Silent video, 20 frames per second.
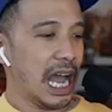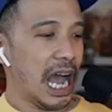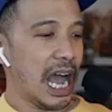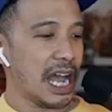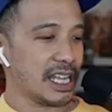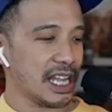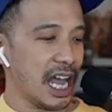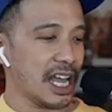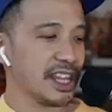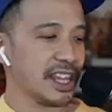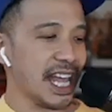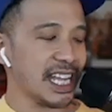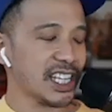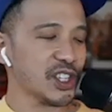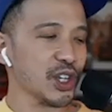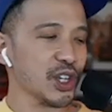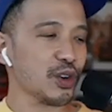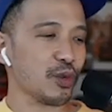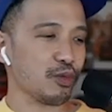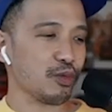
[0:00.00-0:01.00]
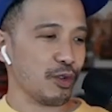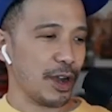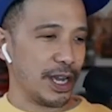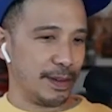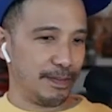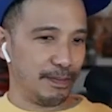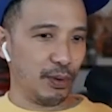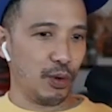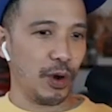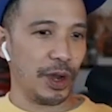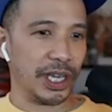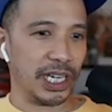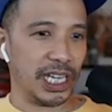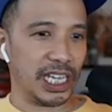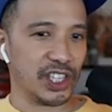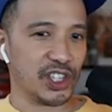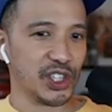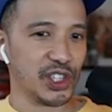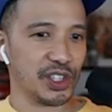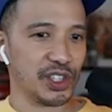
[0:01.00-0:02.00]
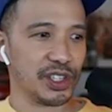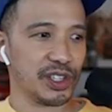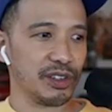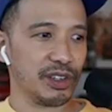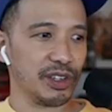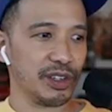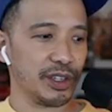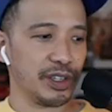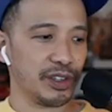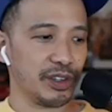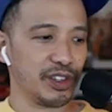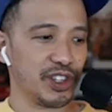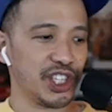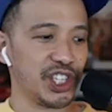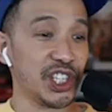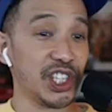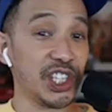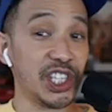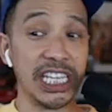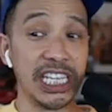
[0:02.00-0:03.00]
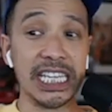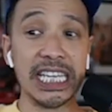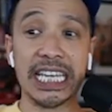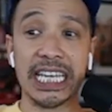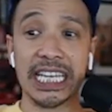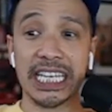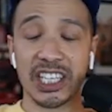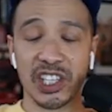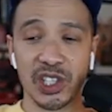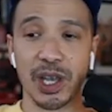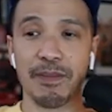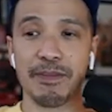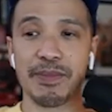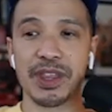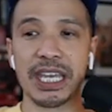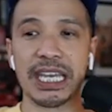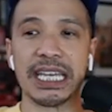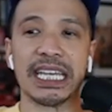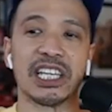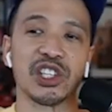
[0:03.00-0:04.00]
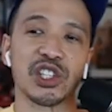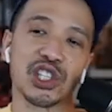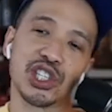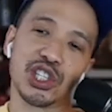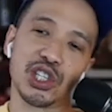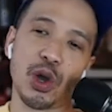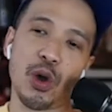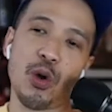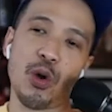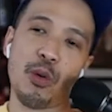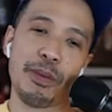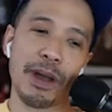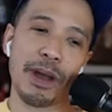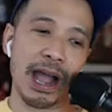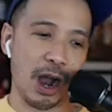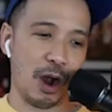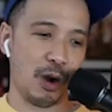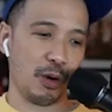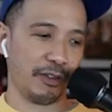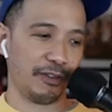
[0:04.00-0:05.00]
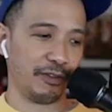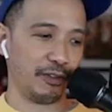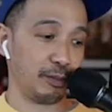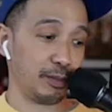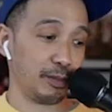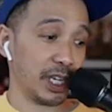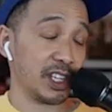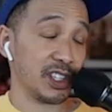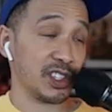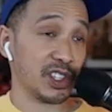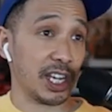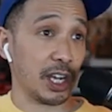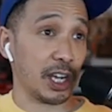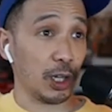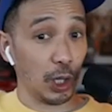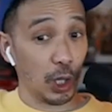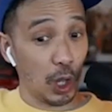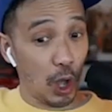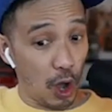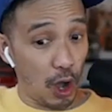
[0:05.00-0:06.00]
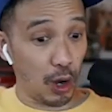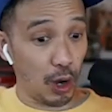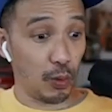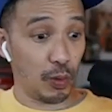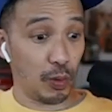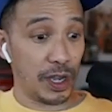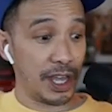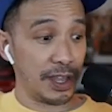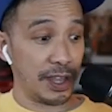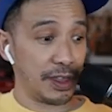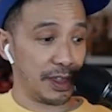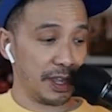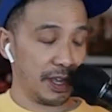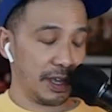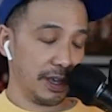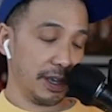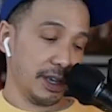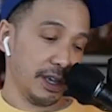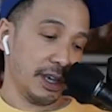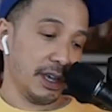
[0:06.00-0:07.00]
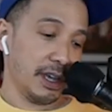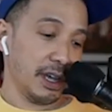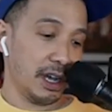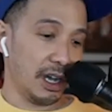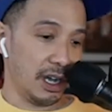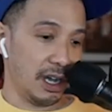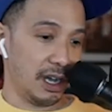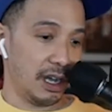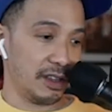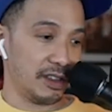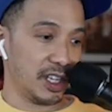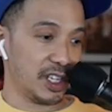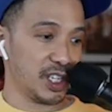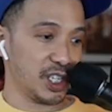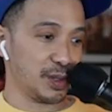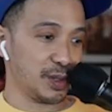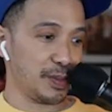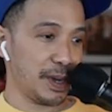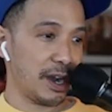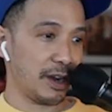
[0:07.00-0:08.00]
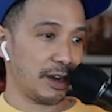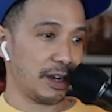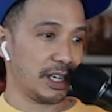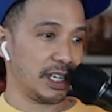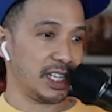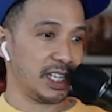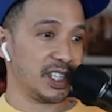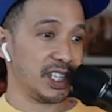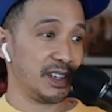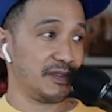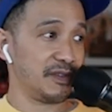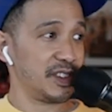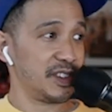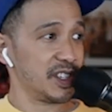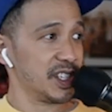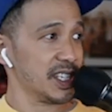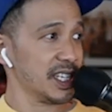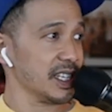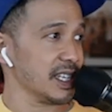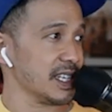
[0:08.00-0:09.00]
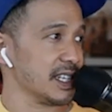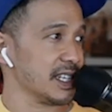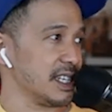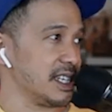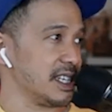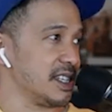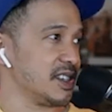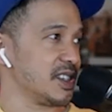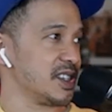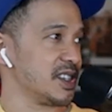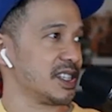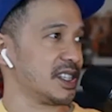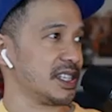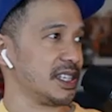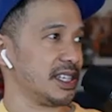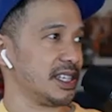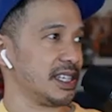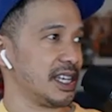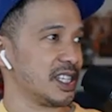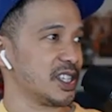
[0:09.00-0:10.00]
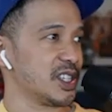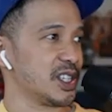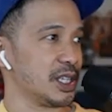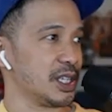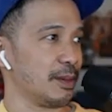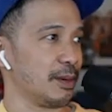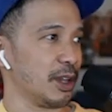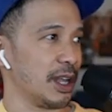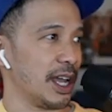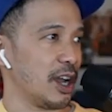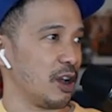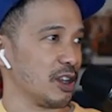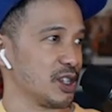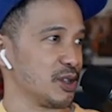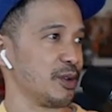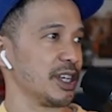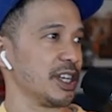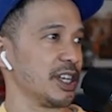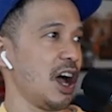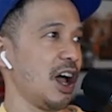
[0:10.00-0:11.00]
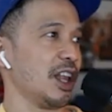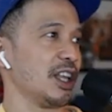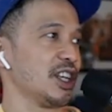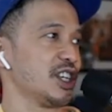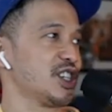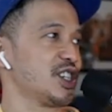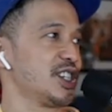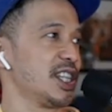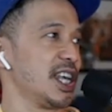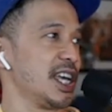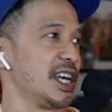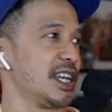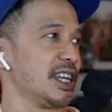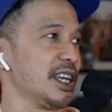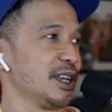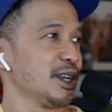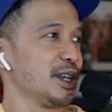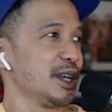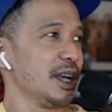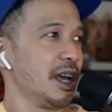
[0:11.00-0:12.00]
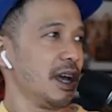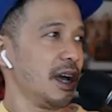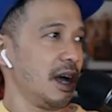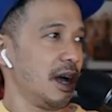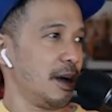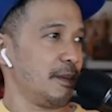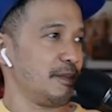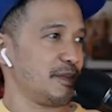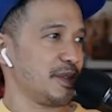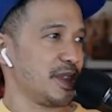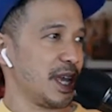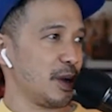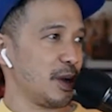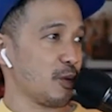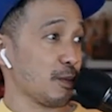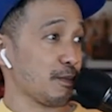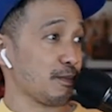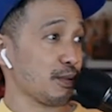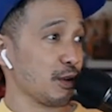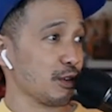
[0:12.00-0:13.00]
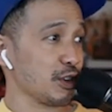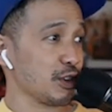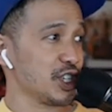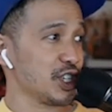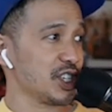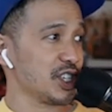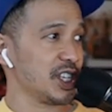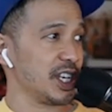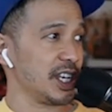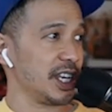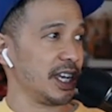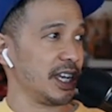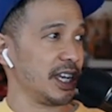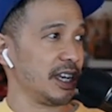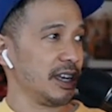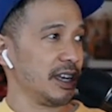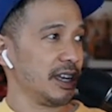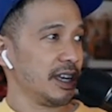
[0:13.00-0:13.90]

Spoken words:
I that's a great point. It's seeing something is so powerful because, like, along with the disparities in facilities, the NCAA also acknowledged that they were purchasing